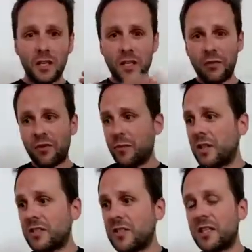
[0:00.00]
if your
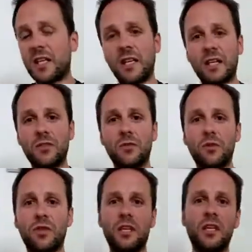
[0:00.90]
mates are saying that sort
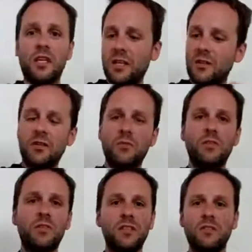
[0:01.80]
of thing, like, you
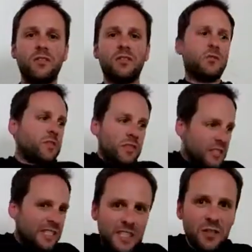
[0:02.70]

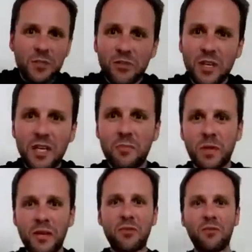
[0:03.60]
need to be drinking
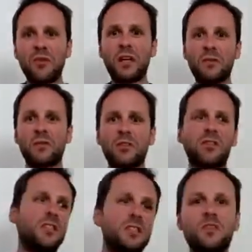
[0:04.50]
beer and all that with us,
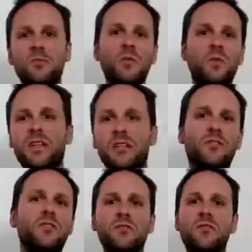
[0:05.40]
and it's going to be weird if
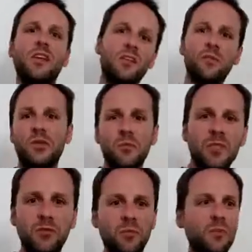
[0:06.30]
you do that, you'll become a
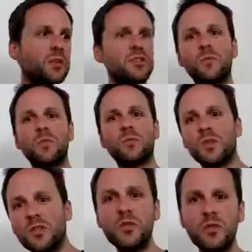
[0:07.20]
different person, we'll
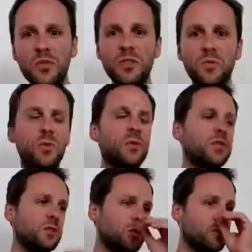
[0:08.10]
lose you as a
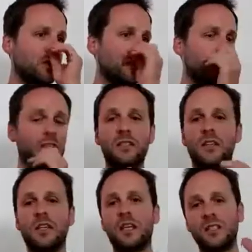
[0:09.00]
person and all that, then it's
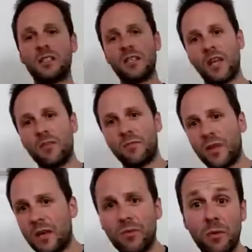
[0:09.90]
like, that's
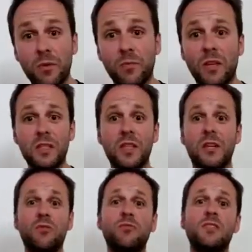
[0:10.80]
their problem, that's
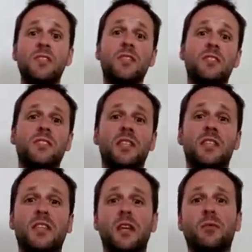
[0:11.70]
their own resistance
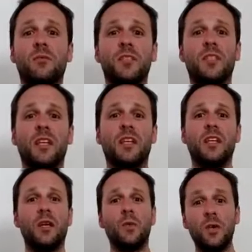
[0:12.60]
hitting them up and
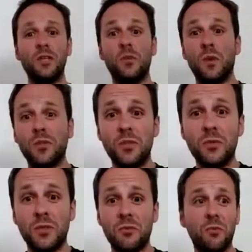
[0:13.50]
saying, we don't want
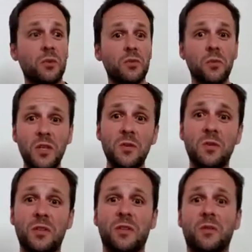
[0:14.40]
you to do it because we don't
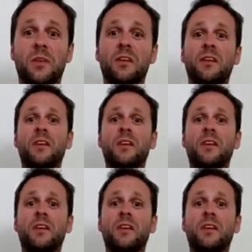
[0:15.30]
want to do it.